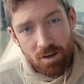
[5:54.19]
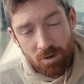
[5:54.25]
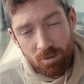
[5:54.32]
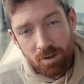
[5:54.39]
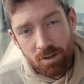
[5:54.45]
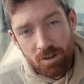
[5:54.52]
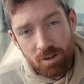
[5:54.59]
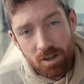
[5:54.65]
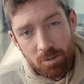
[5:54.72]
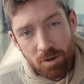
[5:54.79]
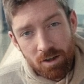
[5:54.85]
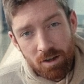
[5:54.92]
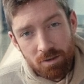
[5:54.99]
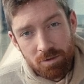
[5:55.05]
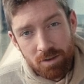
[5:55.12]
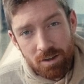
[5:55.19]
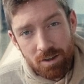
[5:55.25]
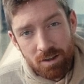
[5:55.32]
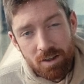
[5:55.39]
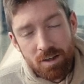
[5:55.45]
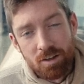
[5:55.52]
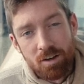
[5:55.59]
a really good cup of
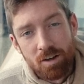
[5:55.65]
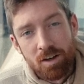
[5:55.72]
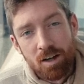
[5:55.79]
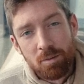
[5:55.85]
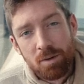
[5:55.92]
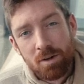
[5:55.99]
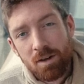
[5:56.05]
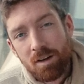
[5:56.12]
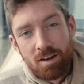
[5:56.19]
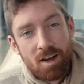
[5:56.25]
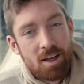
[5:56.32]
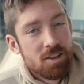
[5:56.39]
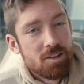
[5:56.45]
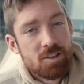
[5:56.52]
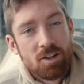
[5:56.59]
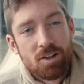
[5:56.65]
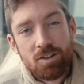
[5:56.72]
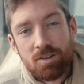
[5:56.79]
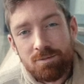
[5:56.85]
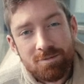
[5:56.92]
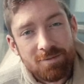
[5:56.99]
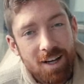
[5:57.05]
coffee in your cup. And
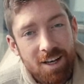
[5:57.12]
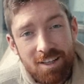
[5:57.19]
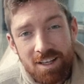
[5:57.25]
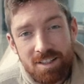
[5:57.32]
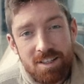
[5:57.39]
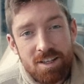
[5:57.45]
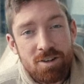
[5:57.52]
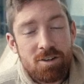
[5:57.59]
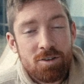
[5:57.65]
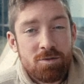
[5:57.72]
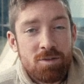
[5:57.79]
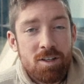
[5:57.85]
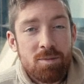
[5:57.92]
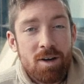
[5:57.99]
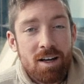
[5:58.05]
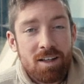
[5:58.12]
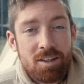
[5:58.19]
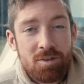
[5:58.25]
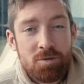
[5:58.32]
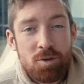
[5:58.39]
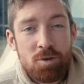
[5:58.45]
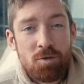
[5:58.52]
so I'd like to hear your
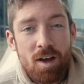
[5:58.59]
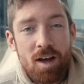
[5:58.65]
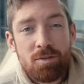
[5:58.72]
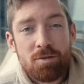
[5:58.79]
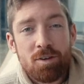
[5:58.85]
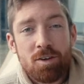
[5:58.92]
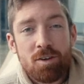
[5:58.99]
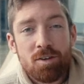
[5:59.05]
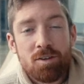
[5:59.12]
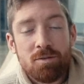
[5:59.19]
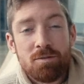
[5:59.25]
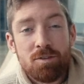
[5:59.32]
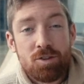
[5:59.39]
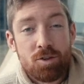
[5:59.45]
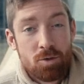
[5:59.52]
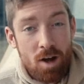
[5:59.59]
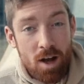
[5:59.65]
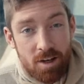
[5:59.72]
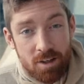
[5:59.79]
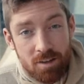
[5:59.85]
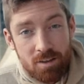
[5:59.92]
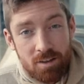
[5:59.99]
feedback. If you've ever
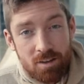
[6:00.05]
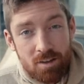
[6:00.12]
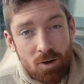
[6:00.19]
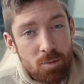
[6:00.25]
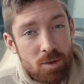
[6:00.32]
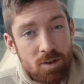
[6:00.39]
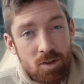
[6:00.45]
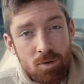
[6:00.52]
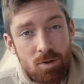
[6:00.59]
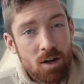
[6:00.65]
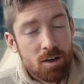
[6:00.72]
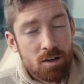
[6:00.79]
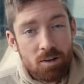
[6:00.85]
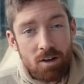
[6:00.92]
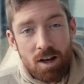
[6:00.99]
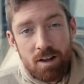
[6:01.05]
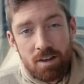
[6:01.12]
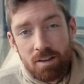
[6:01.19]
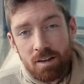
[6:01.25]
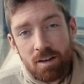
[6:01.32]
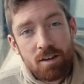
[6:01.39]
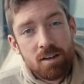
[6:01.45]
tried Kopi Luwak or
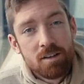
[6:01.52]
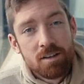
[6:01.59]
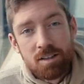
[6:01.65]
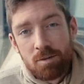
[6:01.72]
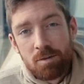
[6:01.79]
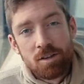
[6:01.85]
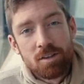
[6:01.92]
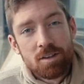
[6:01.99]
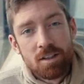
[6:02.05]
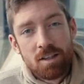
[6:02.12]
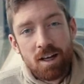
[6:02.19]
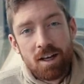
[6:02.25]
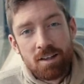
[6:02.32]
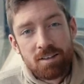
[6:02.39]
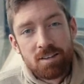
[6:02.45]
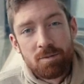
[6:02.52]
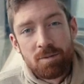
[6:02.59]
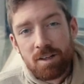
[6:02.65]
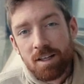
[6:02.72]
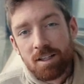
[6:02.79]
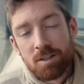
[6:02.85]
anything similar to that, something